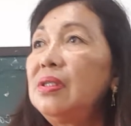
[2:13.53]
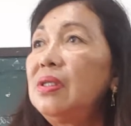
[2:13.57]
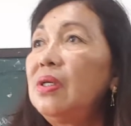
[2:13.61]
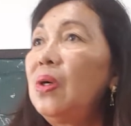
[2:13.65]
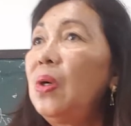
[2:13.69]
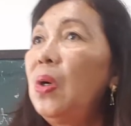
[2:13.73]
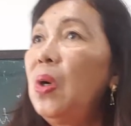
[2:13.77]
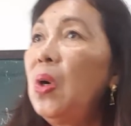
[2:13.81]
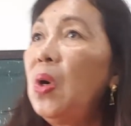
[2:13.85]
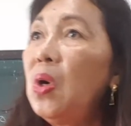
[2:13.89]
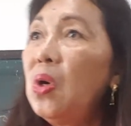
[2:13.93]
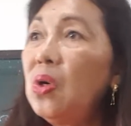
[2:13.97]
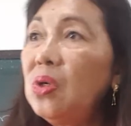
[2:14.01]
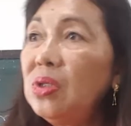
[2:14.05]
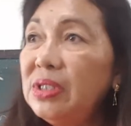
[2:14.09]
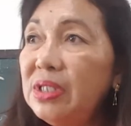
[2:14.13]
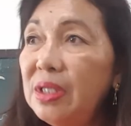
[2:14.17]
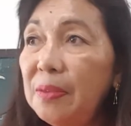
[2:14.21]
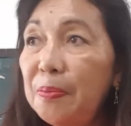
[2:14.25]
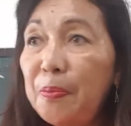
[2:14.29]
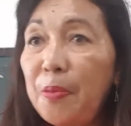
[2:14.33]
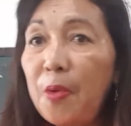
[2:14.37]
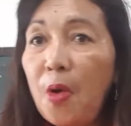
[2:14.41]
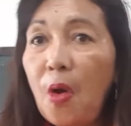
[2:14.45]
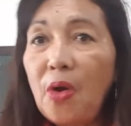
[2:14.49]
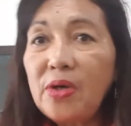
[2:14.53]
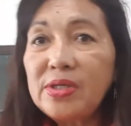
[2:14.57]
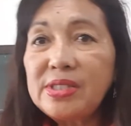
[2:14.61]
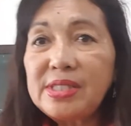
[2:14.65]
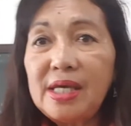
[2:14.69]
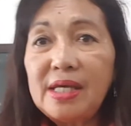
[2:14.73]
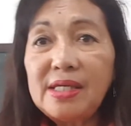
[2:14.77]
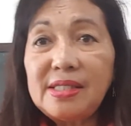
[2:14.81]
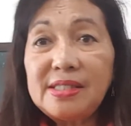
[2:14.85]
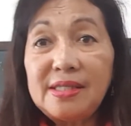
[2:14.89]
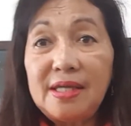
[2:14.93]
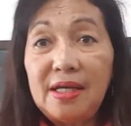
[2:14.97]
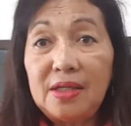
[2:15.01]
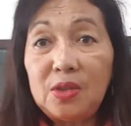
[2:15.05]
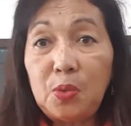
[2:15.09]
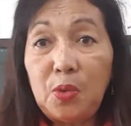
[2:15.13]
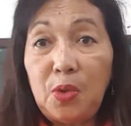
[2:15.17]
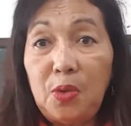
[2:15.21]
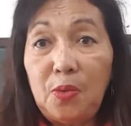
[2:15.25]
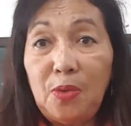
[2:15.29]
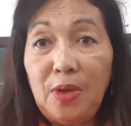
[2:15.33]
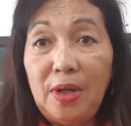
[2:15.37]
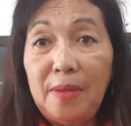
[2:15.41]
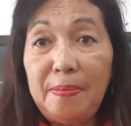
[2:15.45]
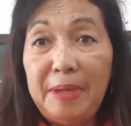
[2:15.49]
all the process that
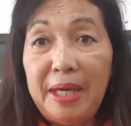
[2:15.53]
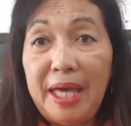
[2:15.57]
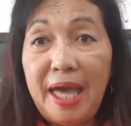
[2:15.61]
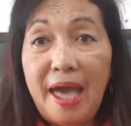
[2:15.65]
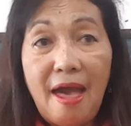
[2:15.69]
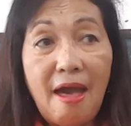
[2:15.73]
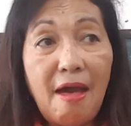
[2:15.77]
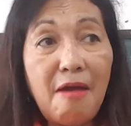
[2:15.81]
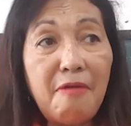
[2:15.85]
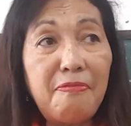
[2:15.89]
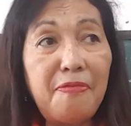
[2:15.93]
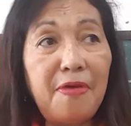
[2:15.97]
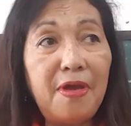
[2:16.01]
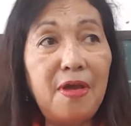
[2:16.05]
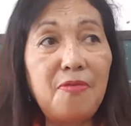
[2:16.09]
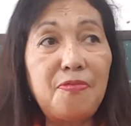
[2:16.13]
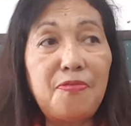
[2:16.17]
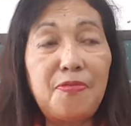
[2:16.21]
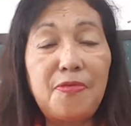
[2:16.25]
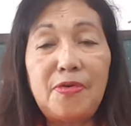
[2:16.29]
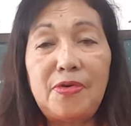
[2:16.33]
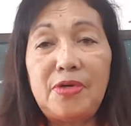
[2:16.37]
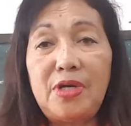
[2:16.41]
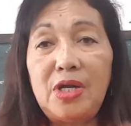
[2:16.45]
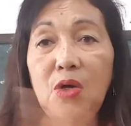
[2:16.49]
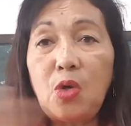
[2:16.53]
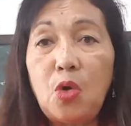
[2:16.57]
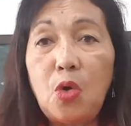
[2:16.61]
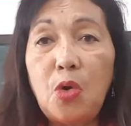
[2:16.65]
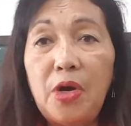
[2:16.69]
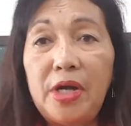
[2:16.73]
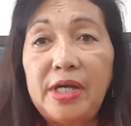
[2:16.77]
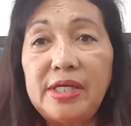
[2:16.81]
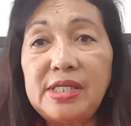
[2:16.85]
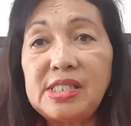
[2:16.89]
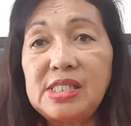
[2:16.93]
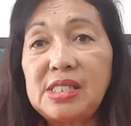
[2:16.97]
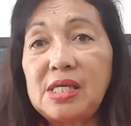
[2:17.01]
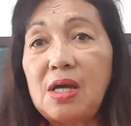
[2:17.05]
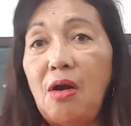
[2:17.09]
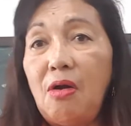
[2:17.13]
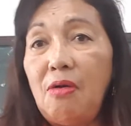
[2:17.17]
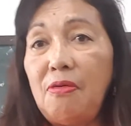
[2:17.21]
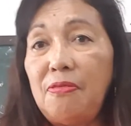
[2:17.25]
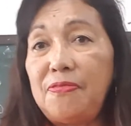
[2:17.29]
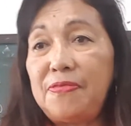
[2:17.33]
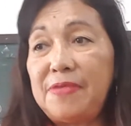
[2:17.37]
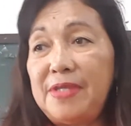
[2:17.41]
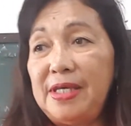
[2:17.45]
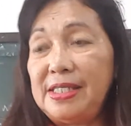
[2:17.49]
we will be having for the course
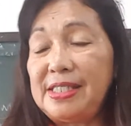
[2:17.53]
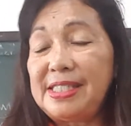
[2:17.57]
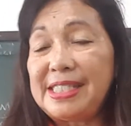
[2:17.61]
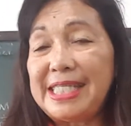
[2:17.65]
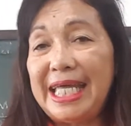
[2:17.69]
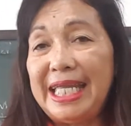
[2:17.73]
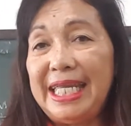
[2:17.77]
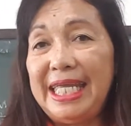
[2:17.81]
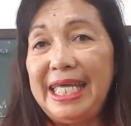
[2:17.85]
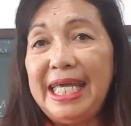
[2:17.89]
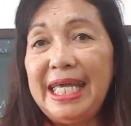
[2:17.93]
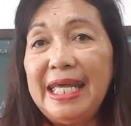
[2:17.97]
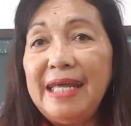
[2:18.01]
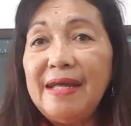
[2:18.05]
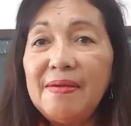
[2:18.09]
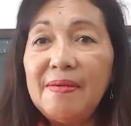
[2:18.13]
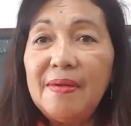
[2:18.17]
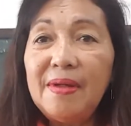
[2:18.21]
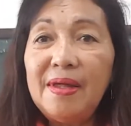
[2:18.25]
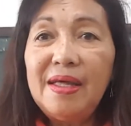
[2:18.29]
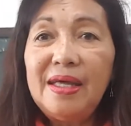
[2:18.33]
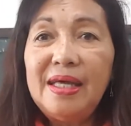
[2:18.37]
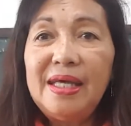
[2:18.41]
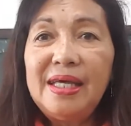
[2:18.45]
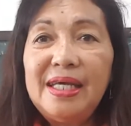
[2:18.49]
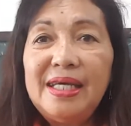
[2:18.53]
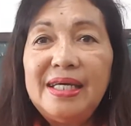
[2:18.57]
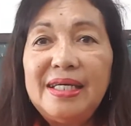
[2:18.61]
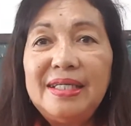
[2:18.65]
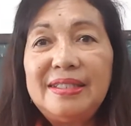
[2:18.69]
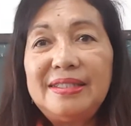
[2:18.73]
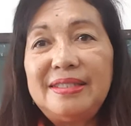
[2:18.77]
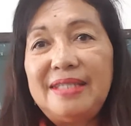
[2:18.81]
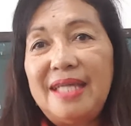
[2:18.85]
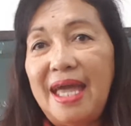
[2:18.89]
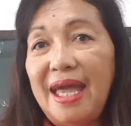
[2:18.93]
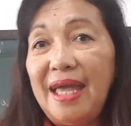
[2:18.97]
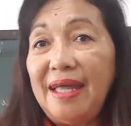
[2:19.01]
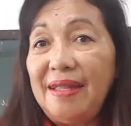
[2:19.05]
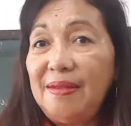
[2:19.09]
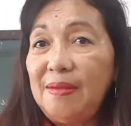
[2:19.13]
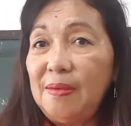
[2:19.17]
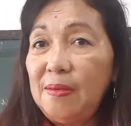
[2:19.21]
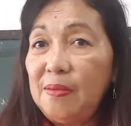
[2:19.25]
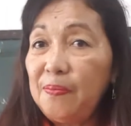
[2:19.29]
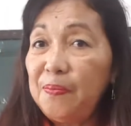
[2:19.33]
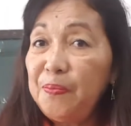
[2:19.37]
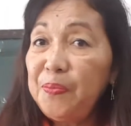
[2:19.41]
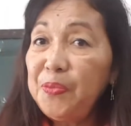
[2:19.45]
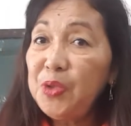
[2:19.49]
of the study,
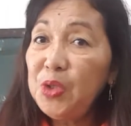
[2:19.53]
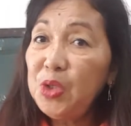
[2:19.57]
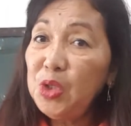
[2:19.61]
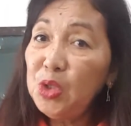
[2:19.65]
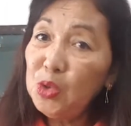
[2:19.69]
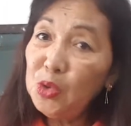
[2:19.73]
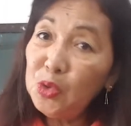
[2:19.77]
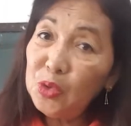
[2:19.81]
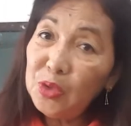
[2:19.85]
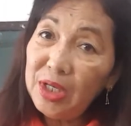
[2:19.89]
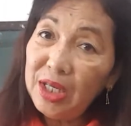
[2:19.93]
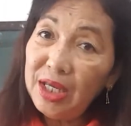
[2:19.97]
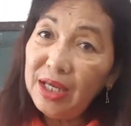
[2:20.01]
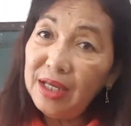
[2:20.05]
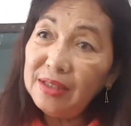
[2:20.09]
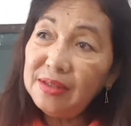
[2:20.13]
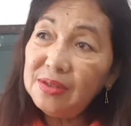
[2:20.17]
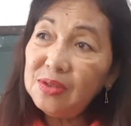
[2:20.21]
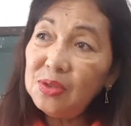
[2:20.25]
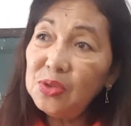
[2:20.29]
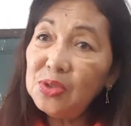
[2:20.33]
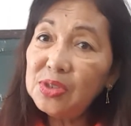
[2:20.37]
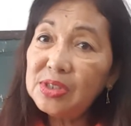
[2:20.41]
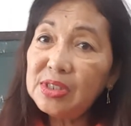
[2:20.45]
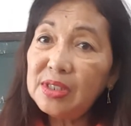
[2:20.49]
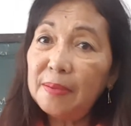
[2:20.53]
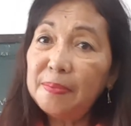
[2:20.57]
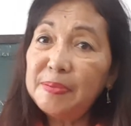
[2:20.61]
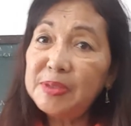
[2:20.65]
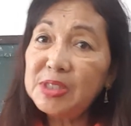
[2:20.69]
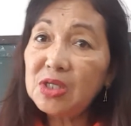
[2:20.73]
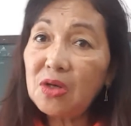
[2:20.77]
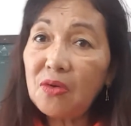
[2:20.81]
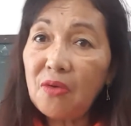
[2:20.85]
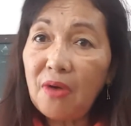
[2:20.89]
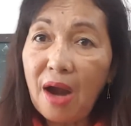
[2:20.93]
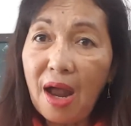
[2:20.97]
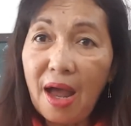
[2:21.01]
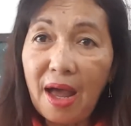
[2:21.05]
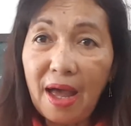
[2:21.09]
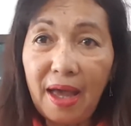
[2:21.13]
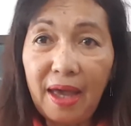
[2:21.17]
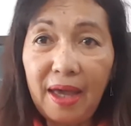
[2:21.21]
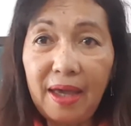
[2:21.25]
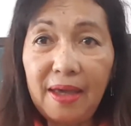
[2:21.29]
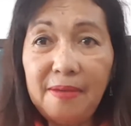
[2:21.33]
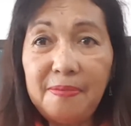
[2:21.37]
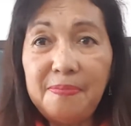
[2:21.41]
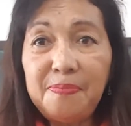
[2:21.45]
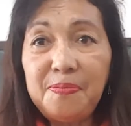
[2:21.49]
then you need to
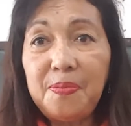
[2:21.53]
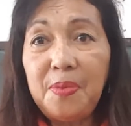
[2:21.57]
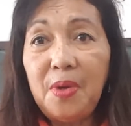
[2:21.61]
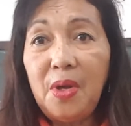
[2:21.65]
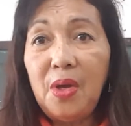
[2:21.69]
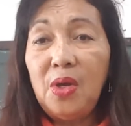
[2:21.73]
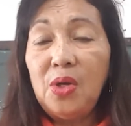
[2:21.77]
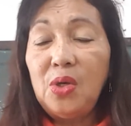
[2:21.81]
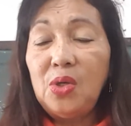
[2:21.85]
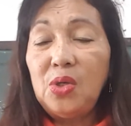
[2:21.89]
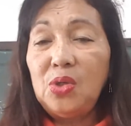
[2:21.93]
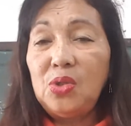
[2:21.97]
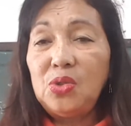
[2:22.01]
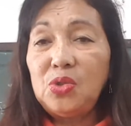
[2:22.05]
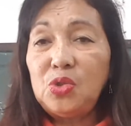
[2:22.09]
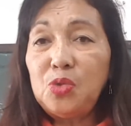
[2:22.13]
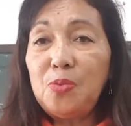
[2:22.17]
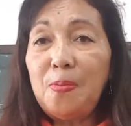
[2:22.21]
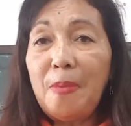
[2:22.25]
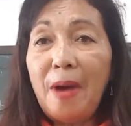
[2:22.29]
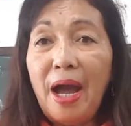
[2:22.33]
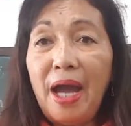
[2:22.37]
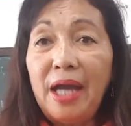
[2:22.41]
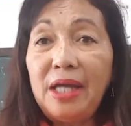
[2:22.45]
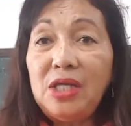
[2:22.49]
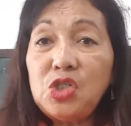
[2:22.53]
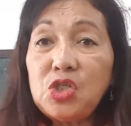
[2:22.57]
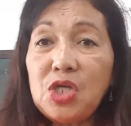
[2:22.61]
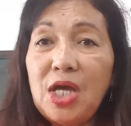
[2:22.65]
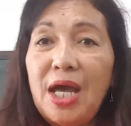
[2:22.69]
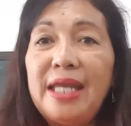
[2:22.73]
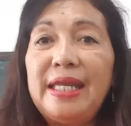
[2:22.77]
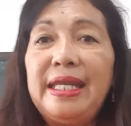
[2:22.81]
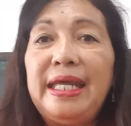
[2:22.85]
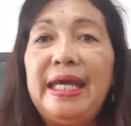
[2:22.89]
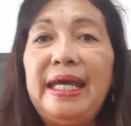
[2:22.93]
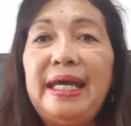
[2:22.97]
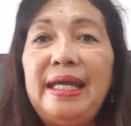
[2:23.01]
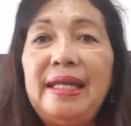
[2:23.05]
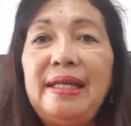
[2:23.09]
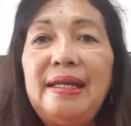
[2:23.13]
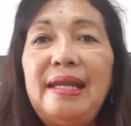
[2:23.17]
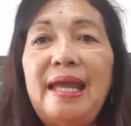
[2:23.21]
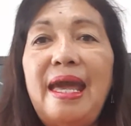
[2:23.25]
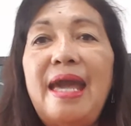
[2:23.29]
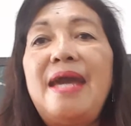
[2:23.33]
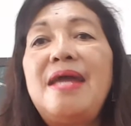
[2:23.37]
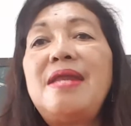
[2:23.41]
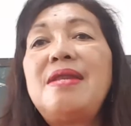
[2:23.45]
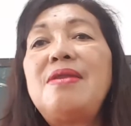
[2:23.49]
subscribe to my channel
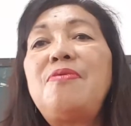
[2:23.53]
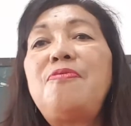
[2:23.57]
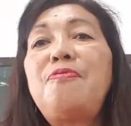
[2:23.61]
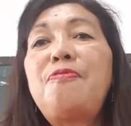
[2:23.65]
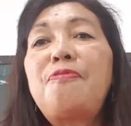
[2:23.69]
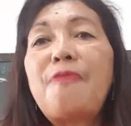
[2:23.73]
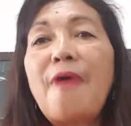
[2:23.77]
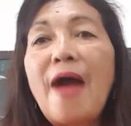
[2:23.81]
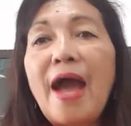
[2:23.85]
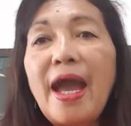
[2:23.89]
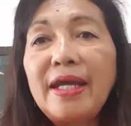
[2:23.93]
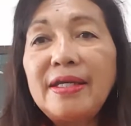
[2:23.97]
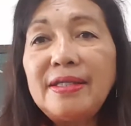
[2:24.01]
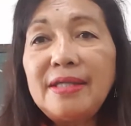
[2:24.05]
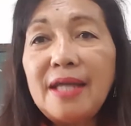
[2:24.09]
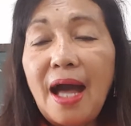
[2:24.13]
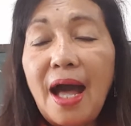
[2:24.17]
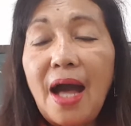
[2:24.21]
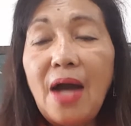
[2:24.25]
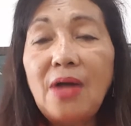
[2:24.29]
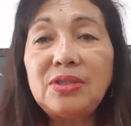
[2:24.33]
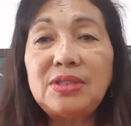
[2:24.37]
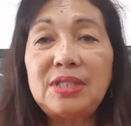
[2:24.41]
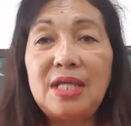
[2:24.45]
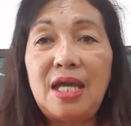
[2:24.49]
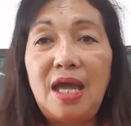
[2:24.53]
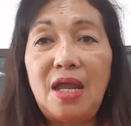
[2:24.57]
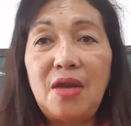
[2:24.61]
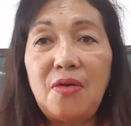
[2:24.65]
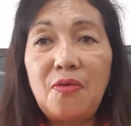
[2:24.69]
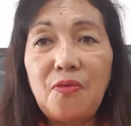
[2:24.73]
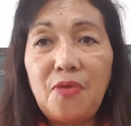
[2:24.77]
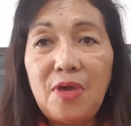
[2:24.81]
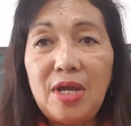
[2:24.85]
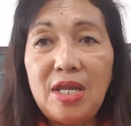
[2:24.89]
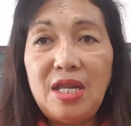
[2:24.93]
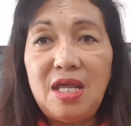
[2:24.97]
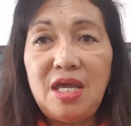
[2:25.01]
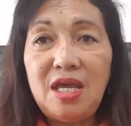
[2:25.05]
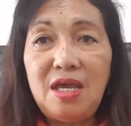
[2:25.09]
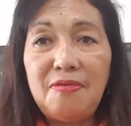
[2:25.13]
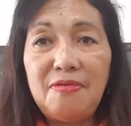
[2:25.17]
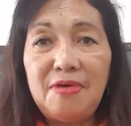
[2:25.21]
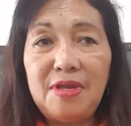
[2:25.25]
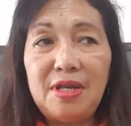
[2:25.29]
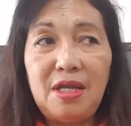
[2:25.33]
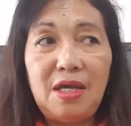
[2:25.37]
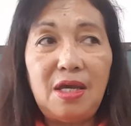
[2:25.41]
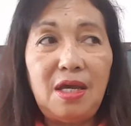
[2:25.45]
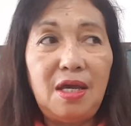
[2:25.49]
and find out and read,
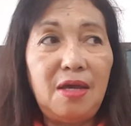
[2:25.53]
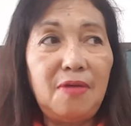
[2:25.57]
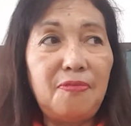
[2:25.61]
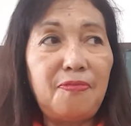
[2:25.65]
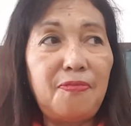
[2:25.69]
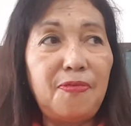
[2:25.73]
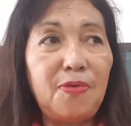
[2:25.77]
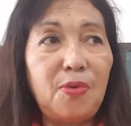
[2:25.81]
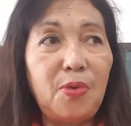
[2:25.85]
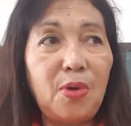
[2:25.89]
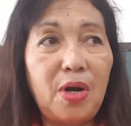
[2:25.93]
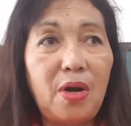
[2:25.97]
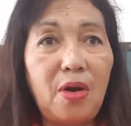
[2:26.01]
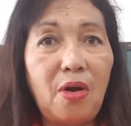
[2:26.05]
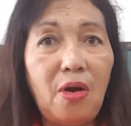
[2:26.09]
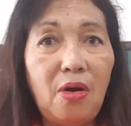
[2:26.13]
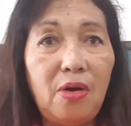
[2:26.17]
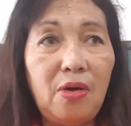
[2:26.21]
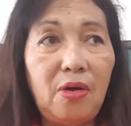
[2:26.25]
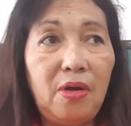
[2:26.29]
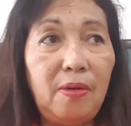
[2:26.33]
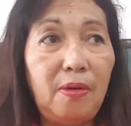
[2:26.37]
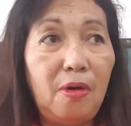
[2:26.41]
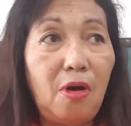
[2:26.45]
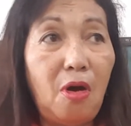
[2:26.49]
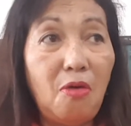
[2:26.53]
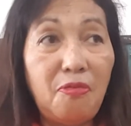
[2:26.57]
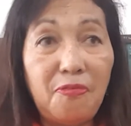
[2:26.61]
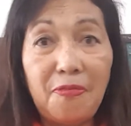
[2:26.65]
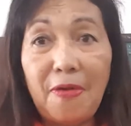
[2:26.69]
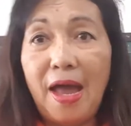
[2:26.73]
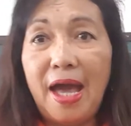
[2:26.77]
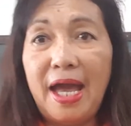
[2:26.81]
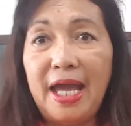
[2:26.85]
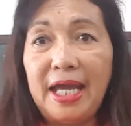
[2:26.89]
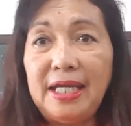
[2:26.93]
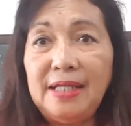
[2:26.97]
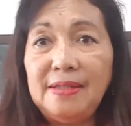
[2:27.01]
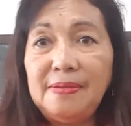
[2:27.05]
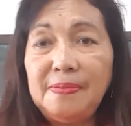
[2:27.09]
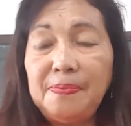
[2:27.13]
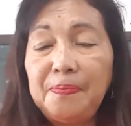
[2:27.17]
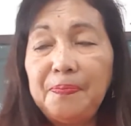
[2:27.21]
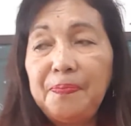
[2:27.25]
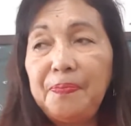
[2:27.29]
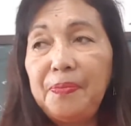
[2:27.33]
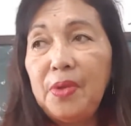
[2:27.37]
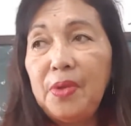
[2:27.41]
even if you are offline,